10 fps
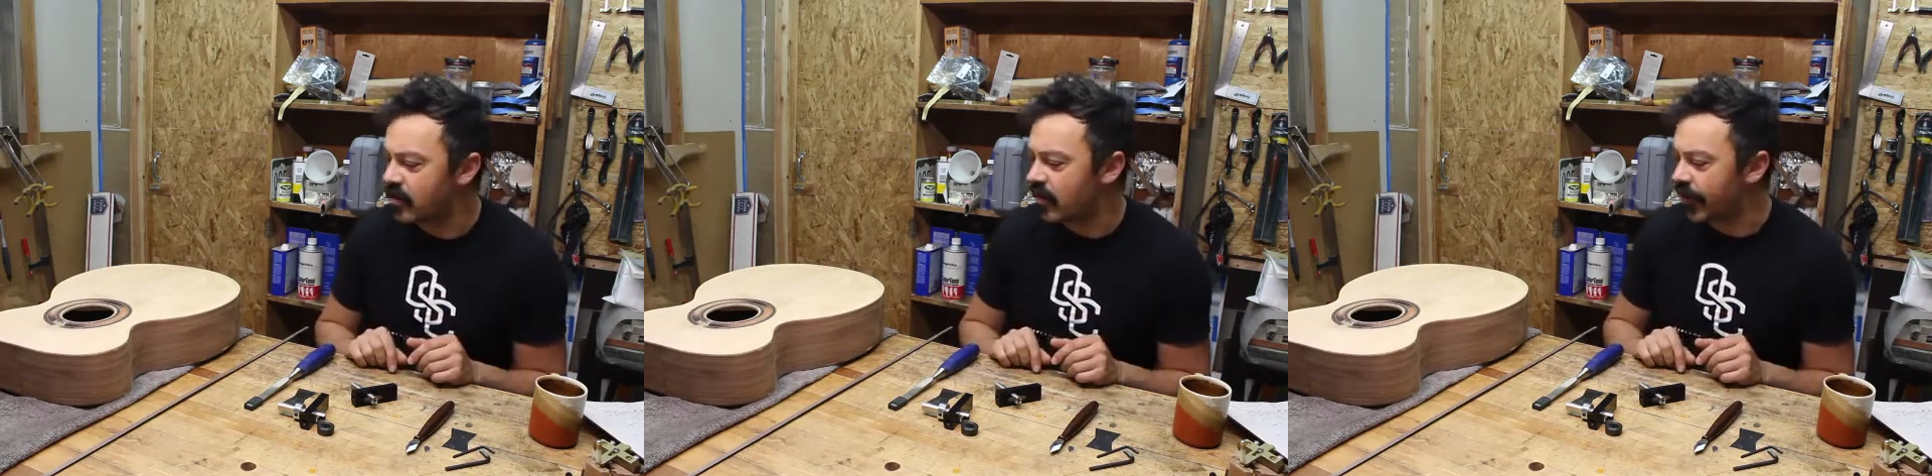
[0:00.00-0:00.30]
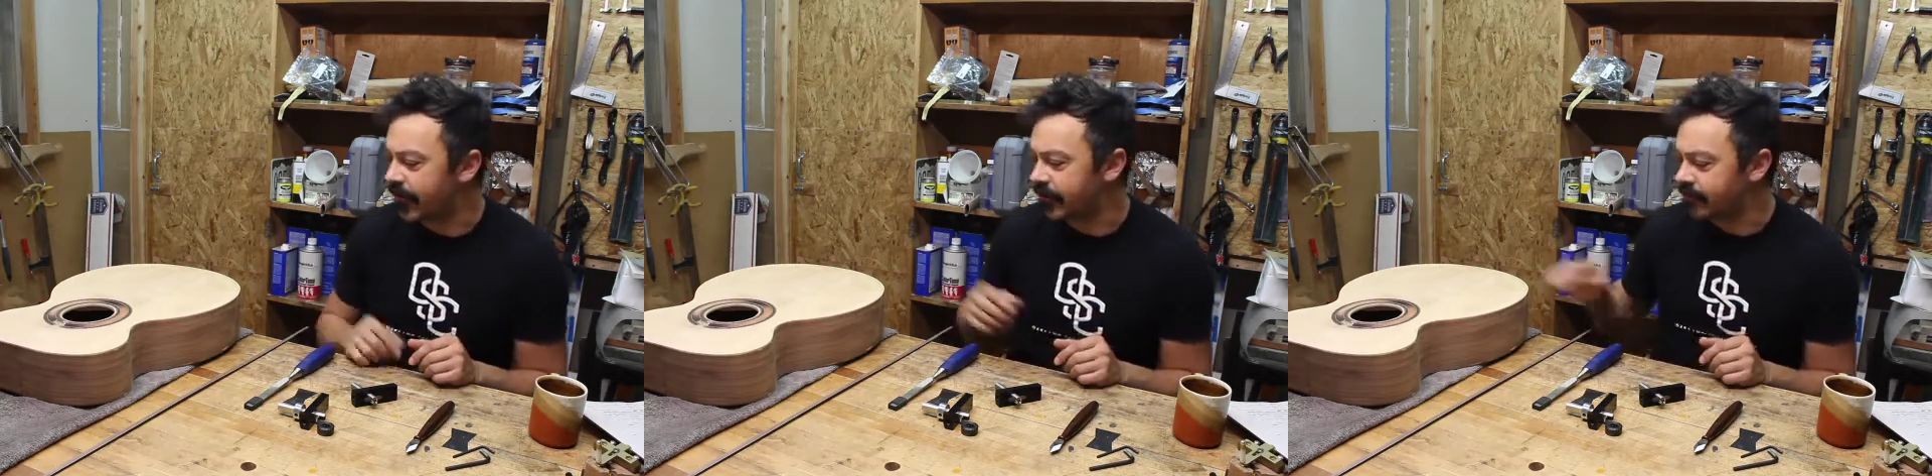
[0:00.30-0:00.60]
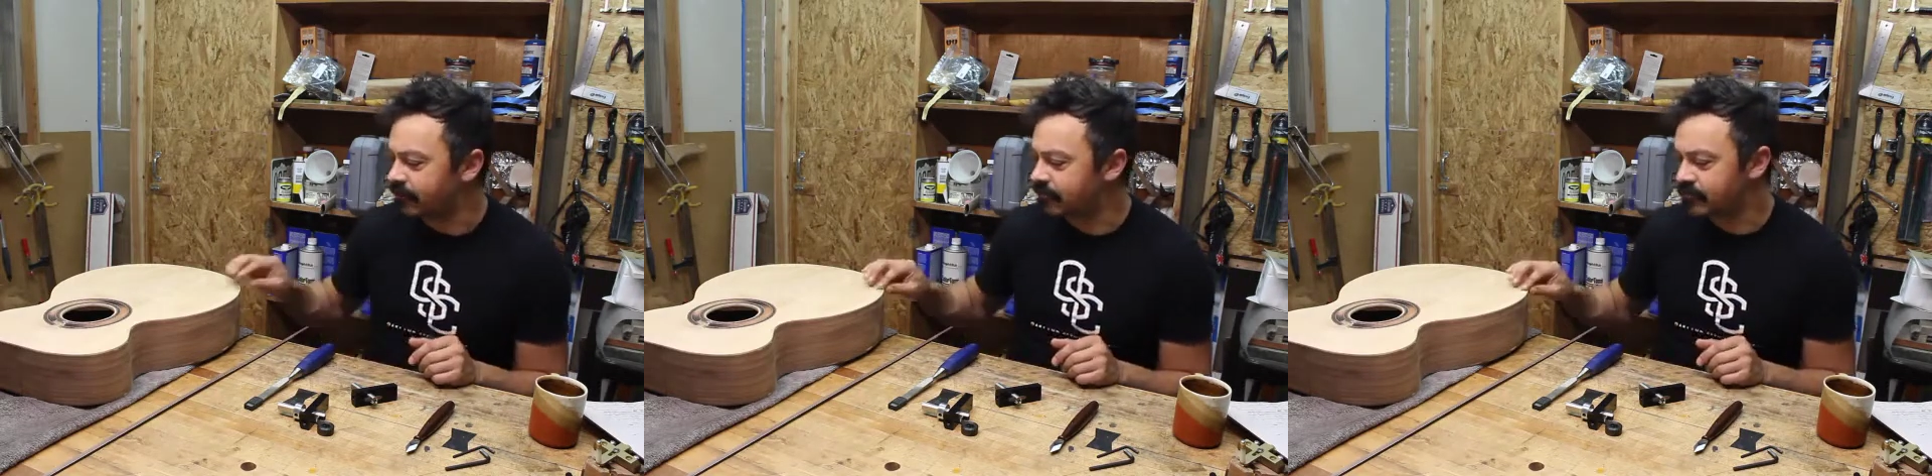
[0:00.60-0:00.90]

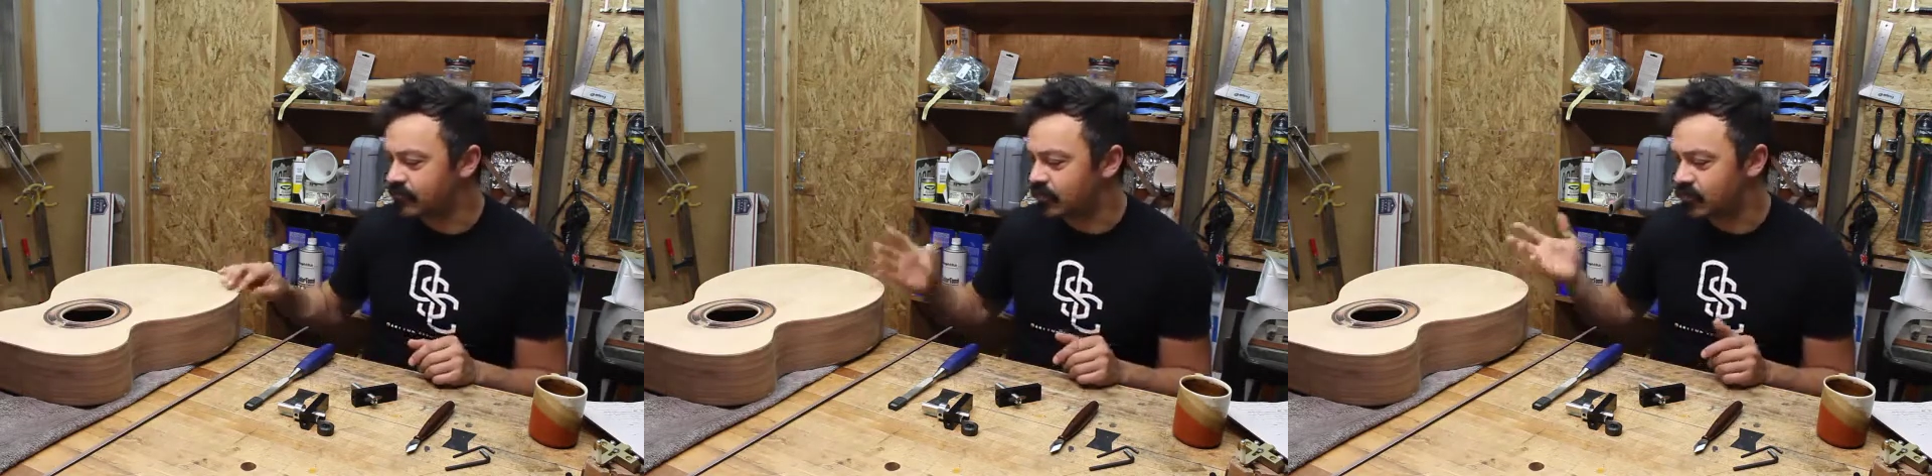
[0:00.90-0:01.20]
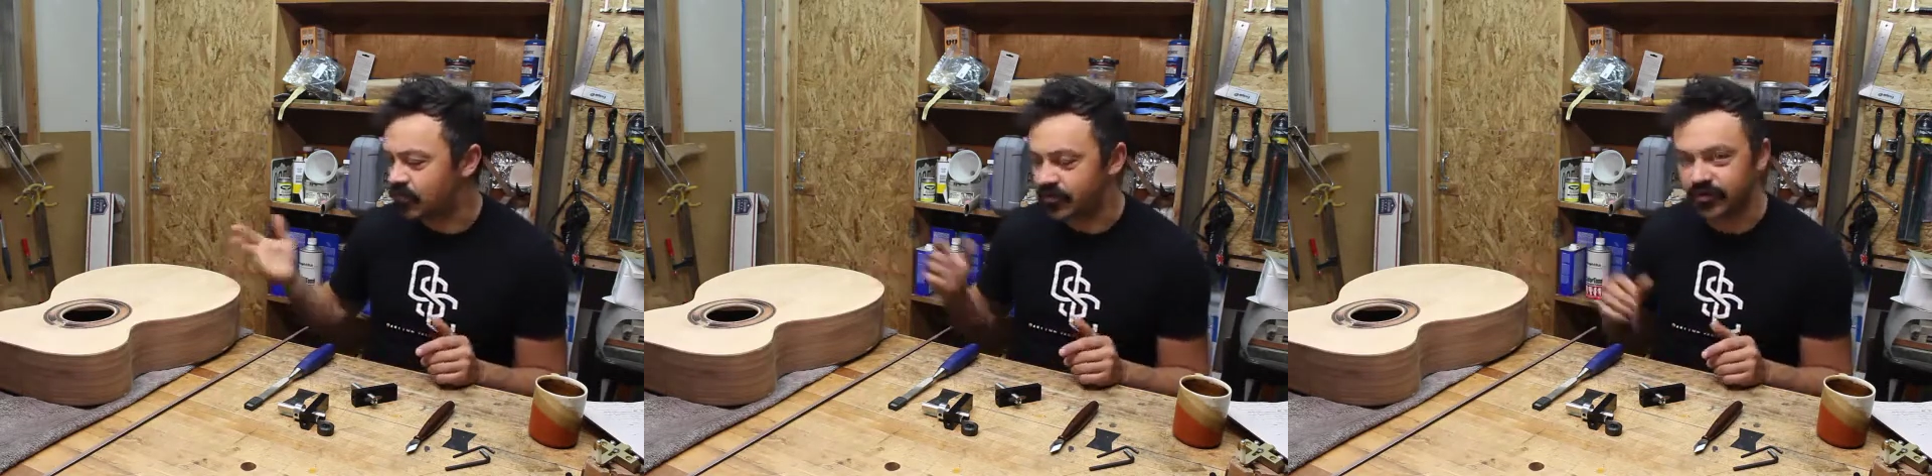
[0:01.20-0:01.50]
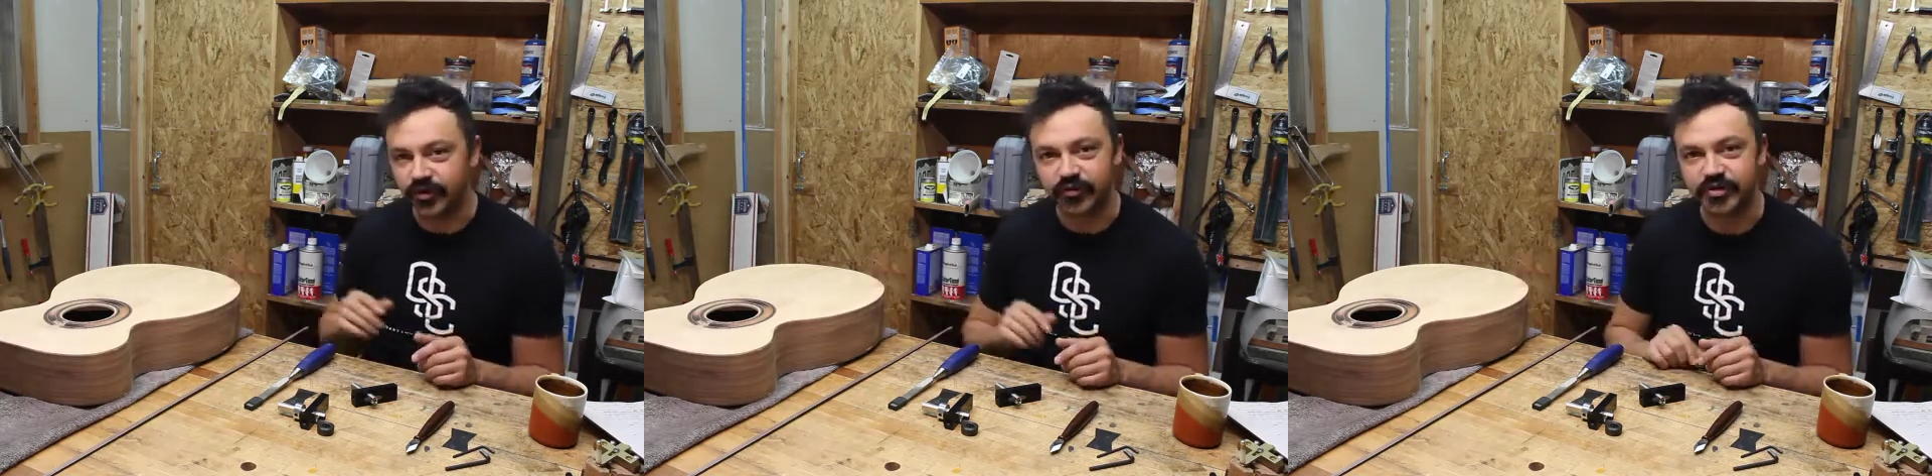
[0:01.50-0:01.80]
There's
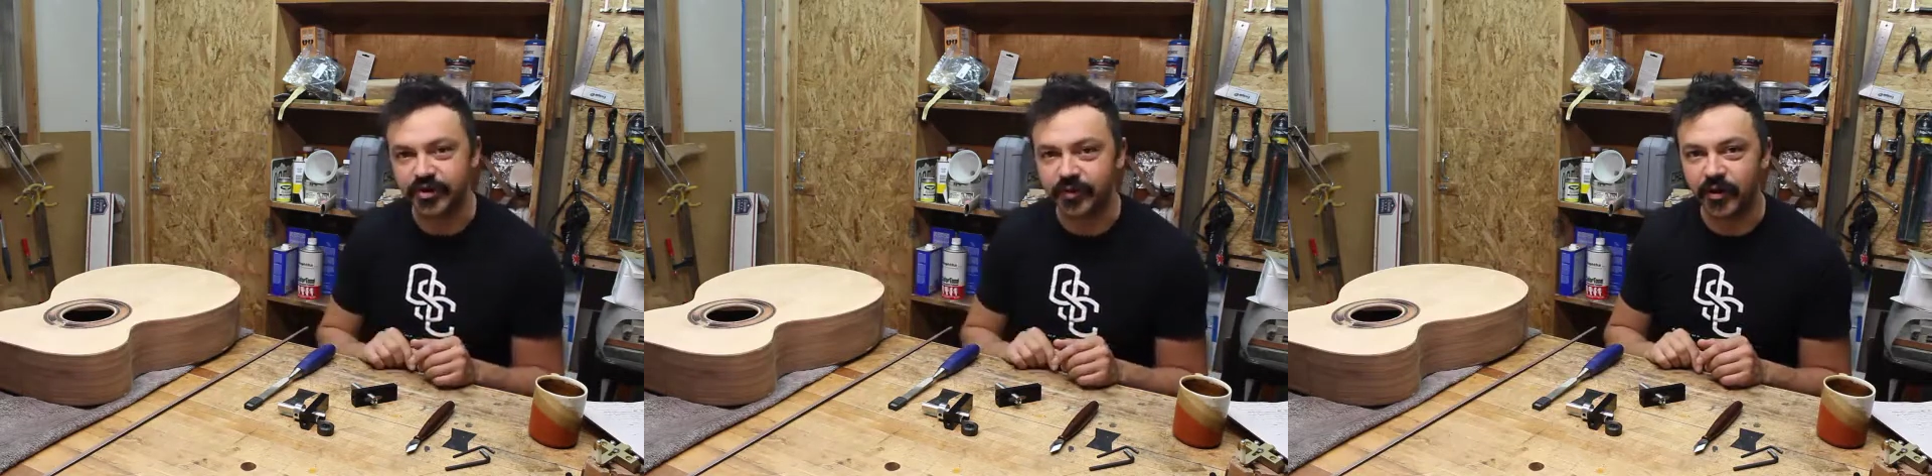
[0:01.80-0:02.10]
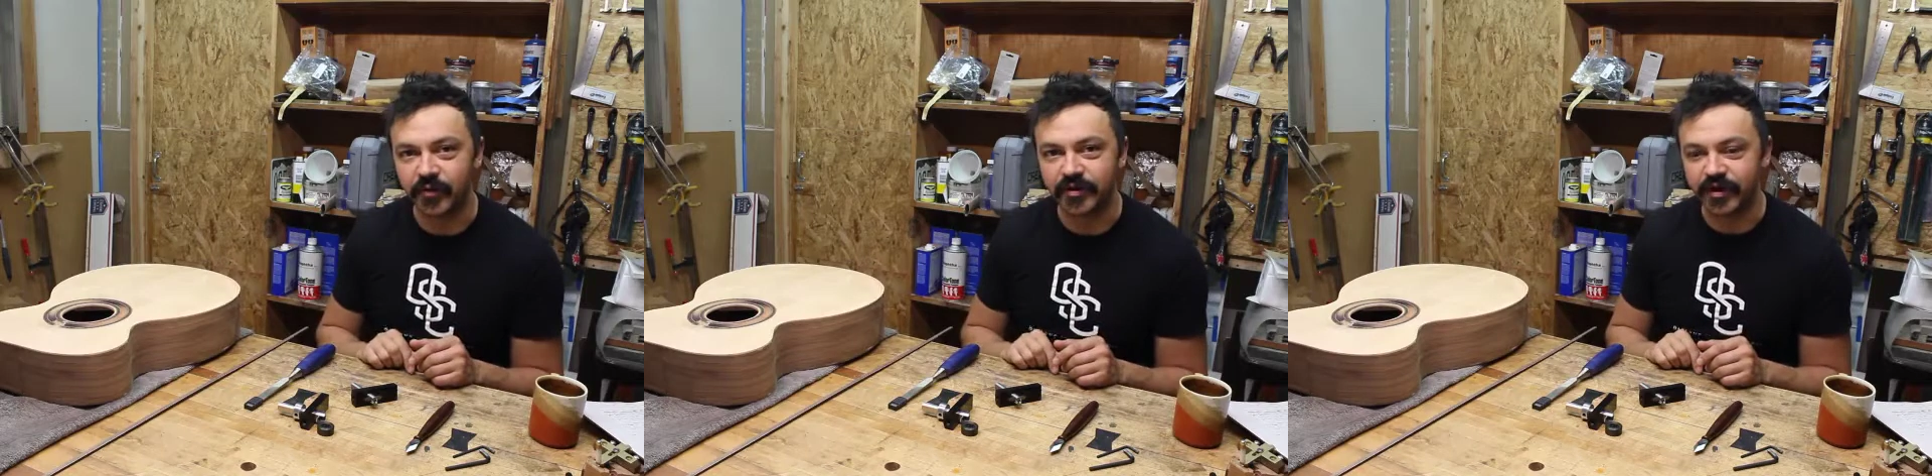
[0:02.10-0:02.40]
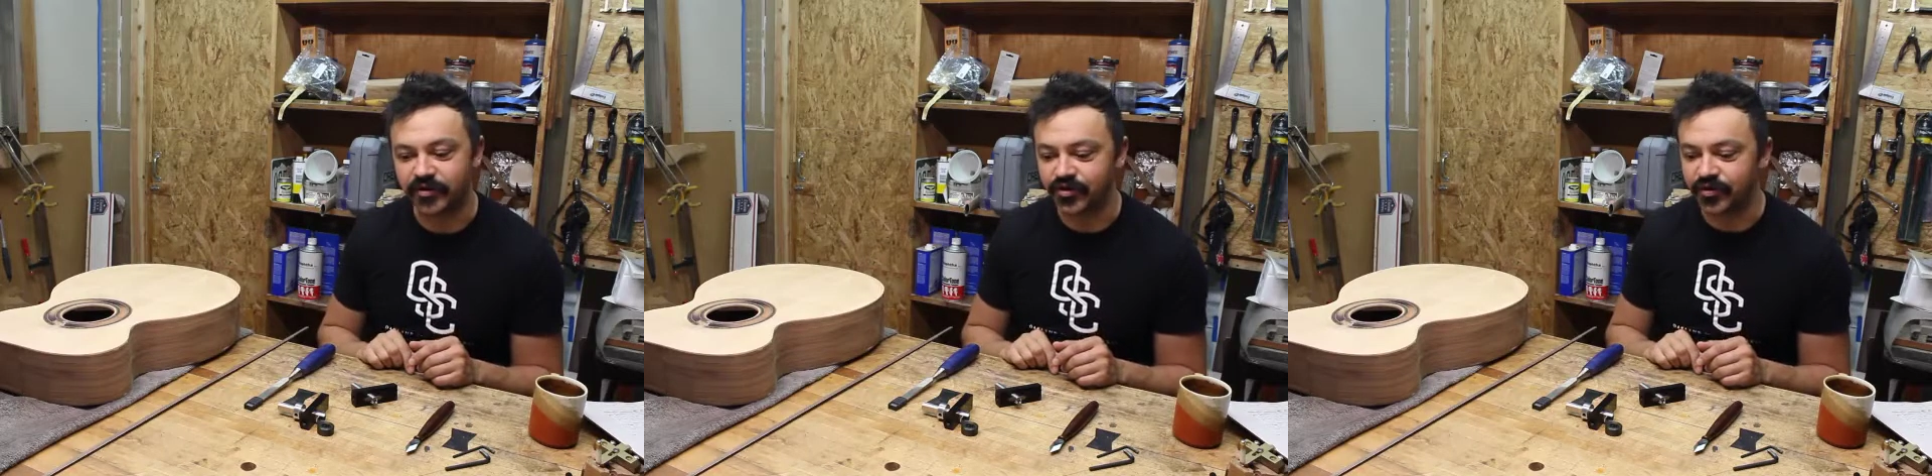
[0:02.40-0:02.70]
no chip out
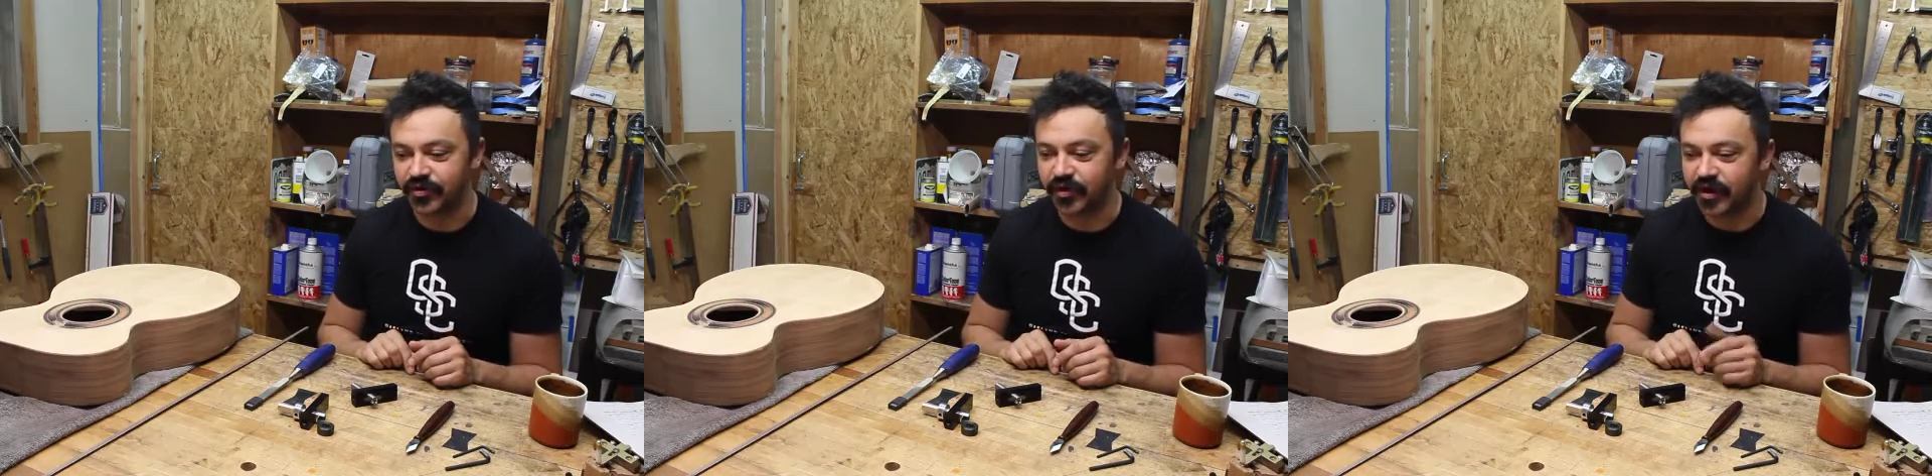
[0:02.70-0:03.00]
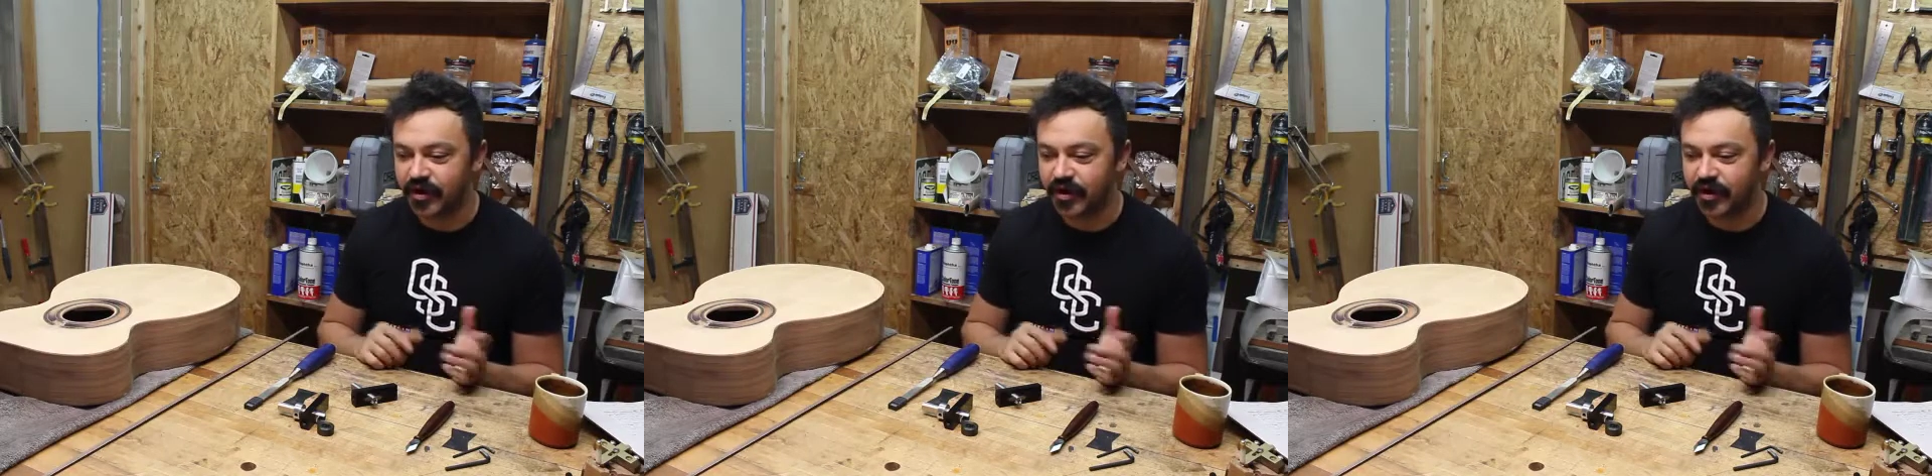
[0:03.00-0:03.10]
potential,